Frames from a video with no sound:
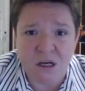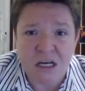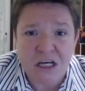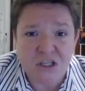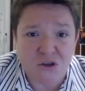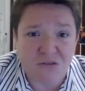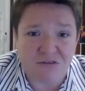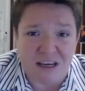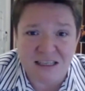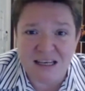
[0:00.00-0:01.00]
So
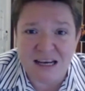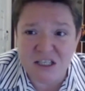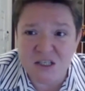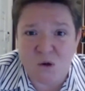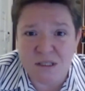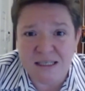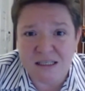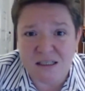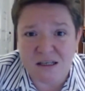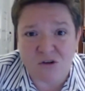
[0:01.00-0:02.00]
finally, I just want
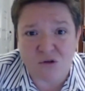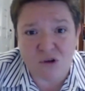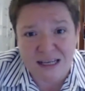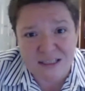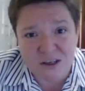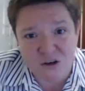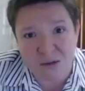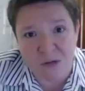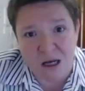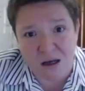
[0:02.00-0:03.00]
to reiterate
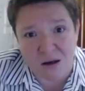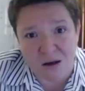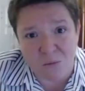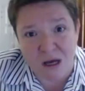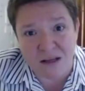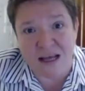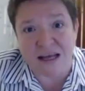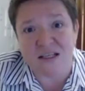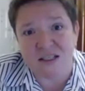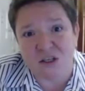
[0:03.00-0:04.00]
my
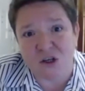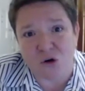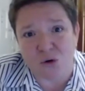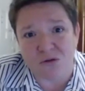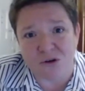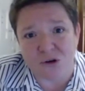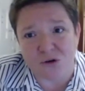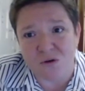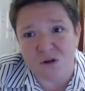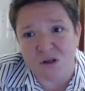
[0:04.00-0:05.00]
thanks to you all
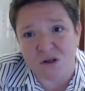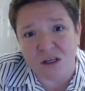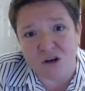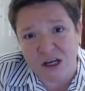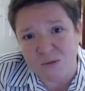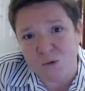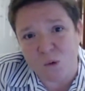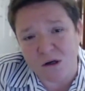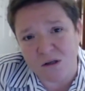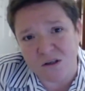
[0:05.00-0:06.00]
for the incredible
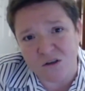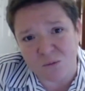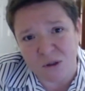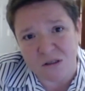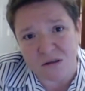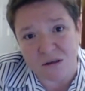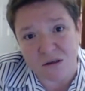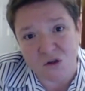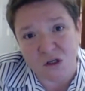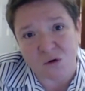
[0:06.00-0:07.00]
work that you've been
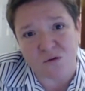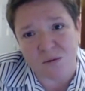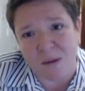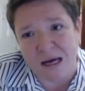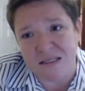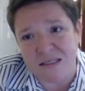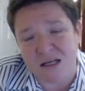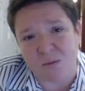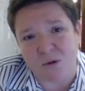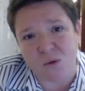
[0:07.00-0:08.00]
doing over the past
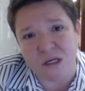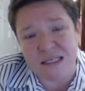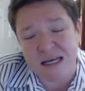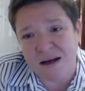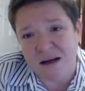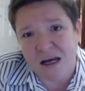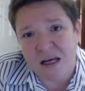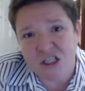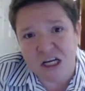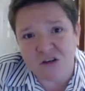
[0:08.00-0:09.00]
couple of weeks.
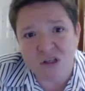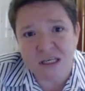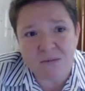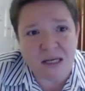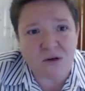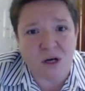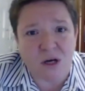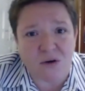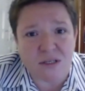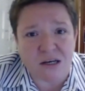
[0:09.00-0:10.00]
Generally in mental
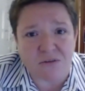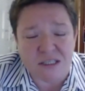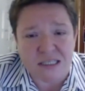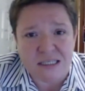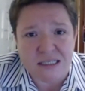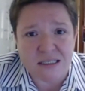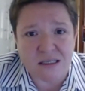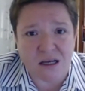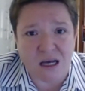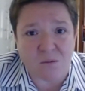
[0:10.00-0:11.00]
health
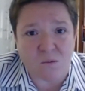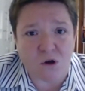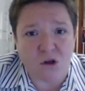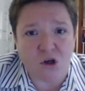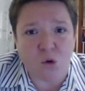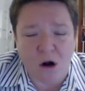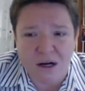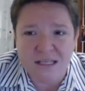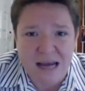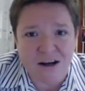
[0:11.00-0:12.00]
services, your
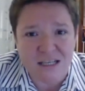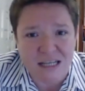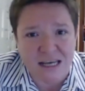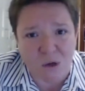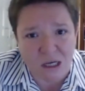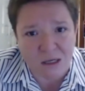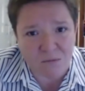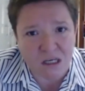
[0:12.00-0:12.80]
work's hard anyway.